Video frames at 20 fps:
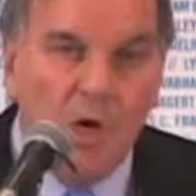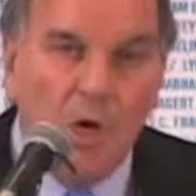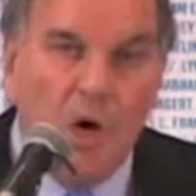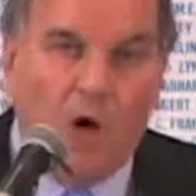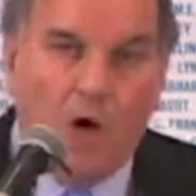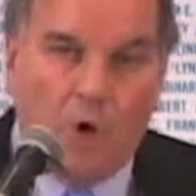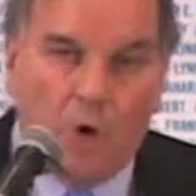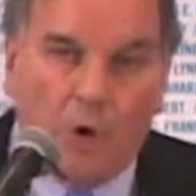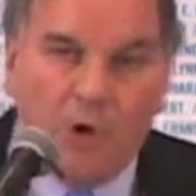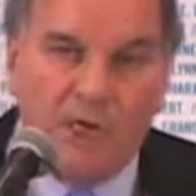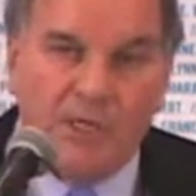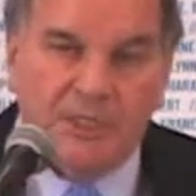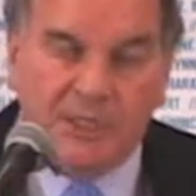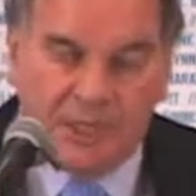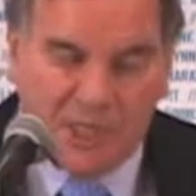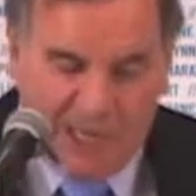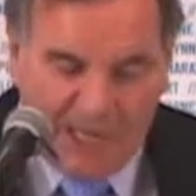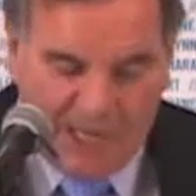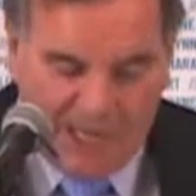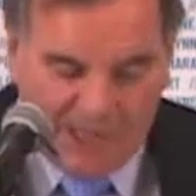According to
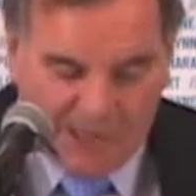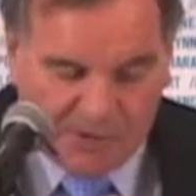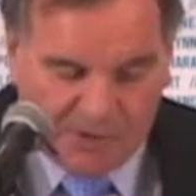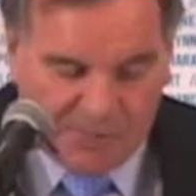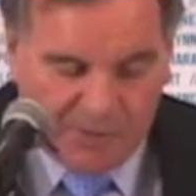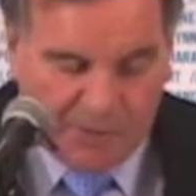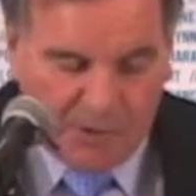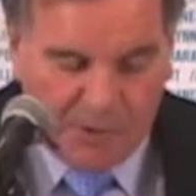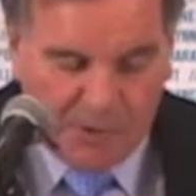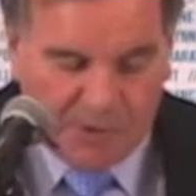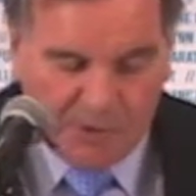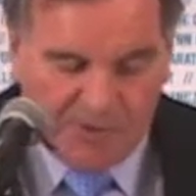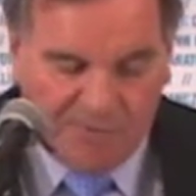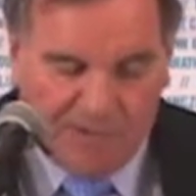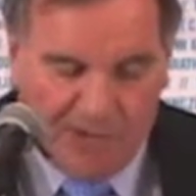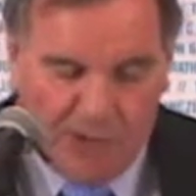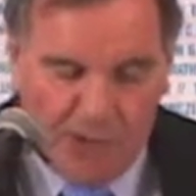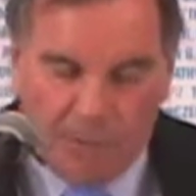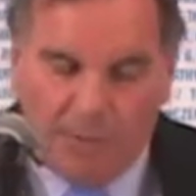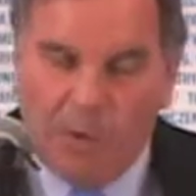the latest figures
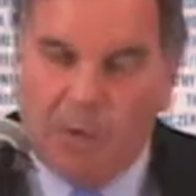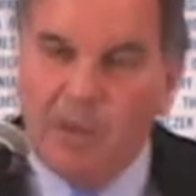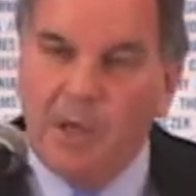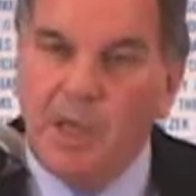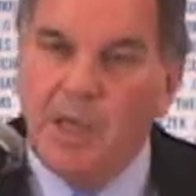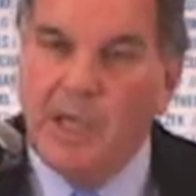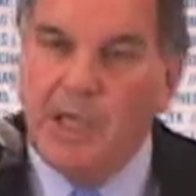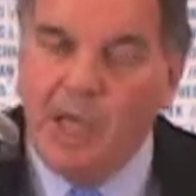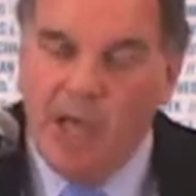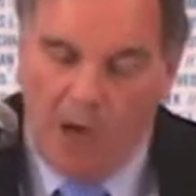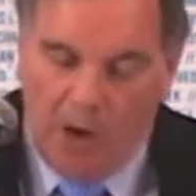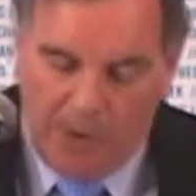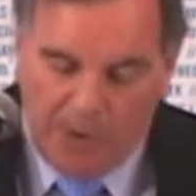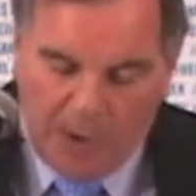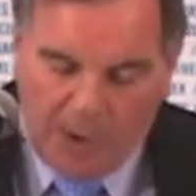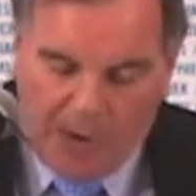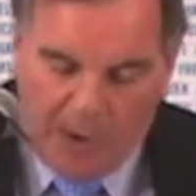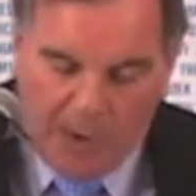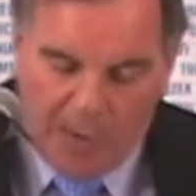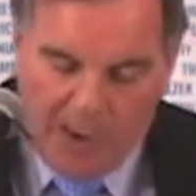available,
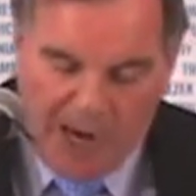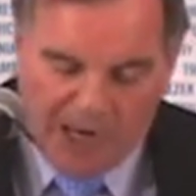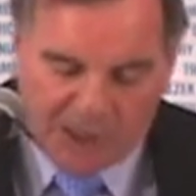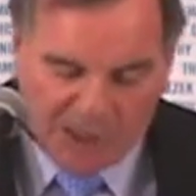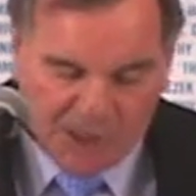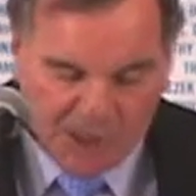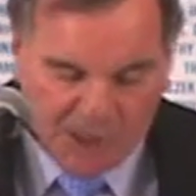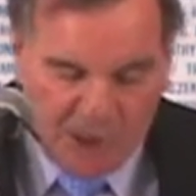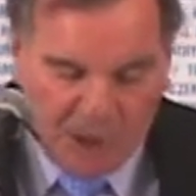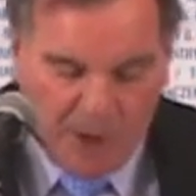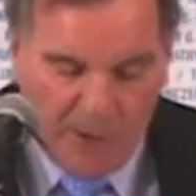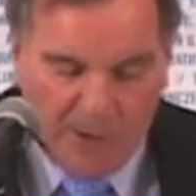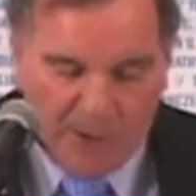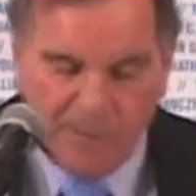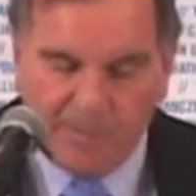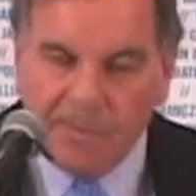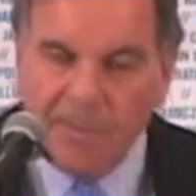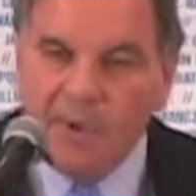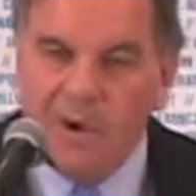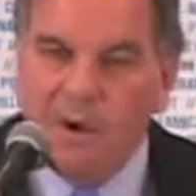Illinois ranks
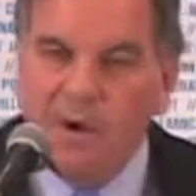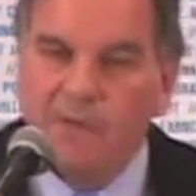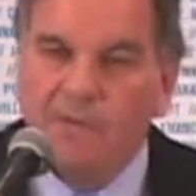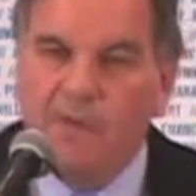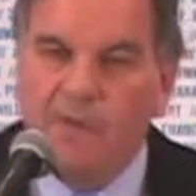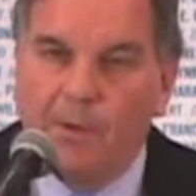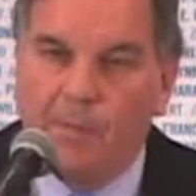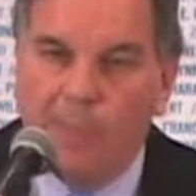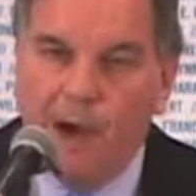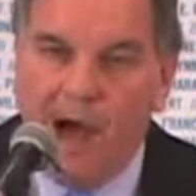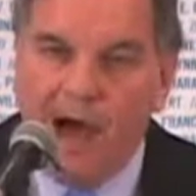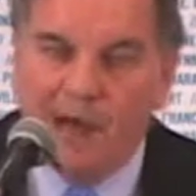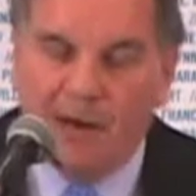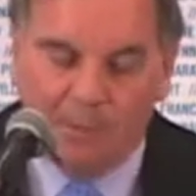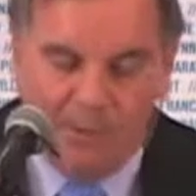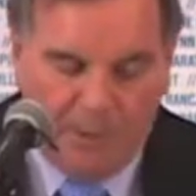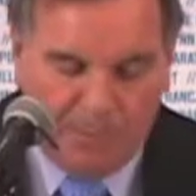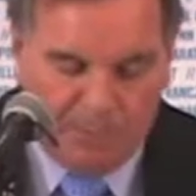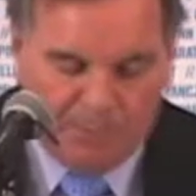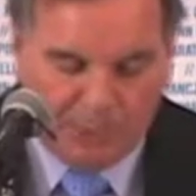third from the
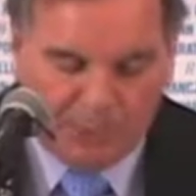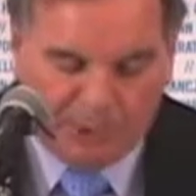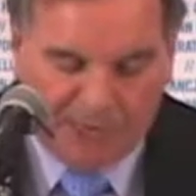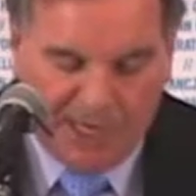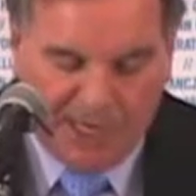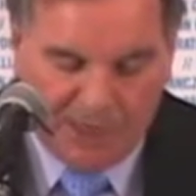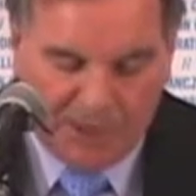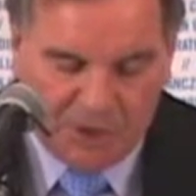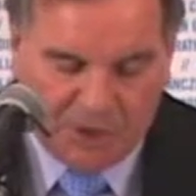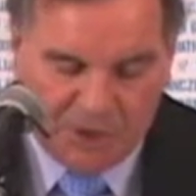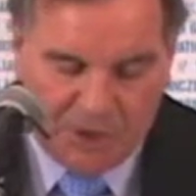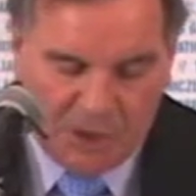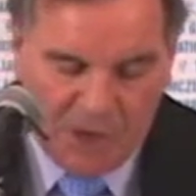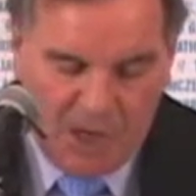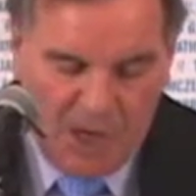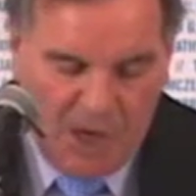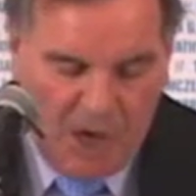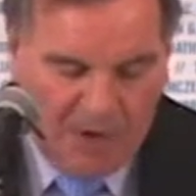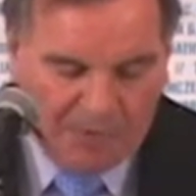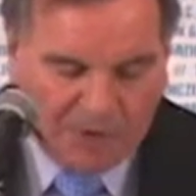bottom in percentage
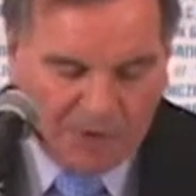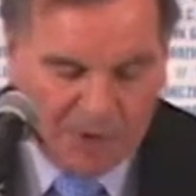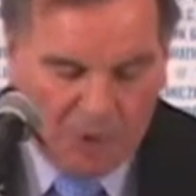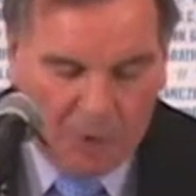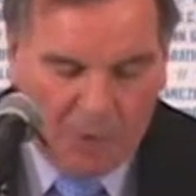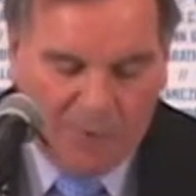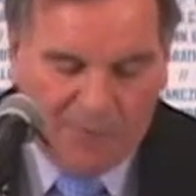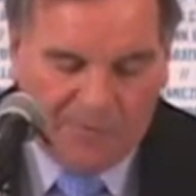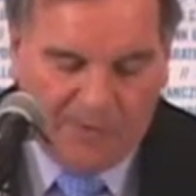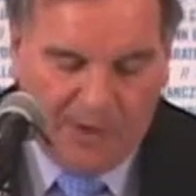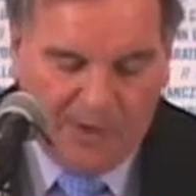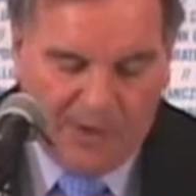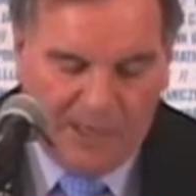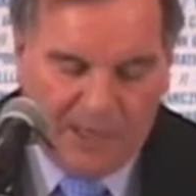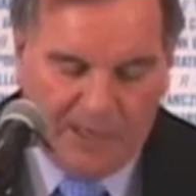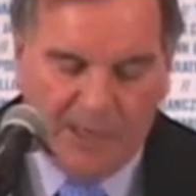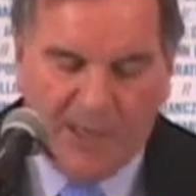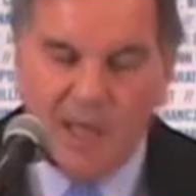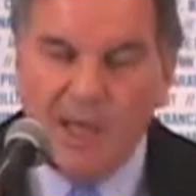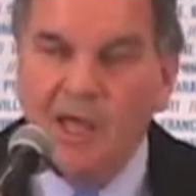of school
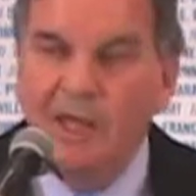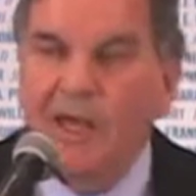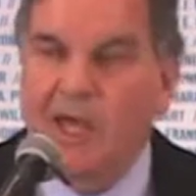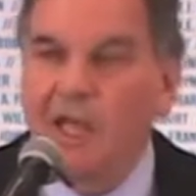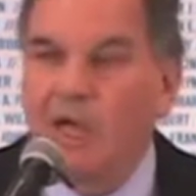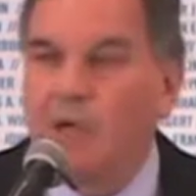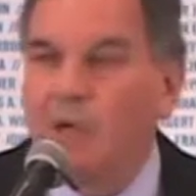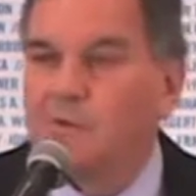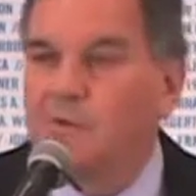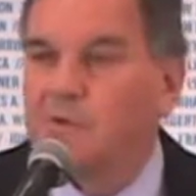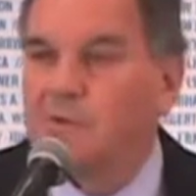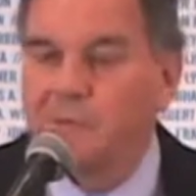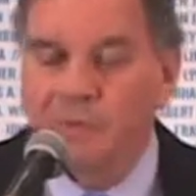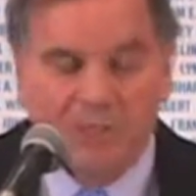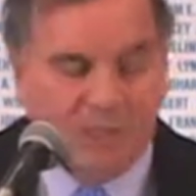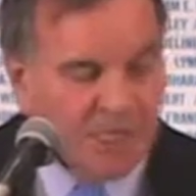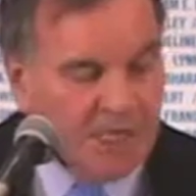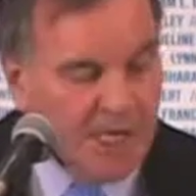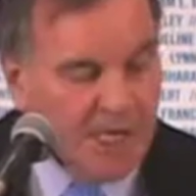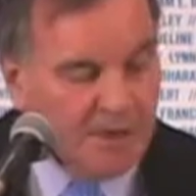funding that comes from the
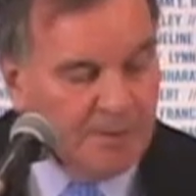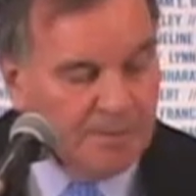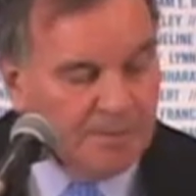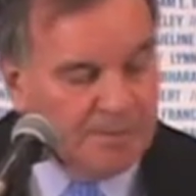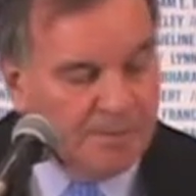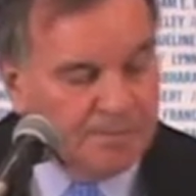state.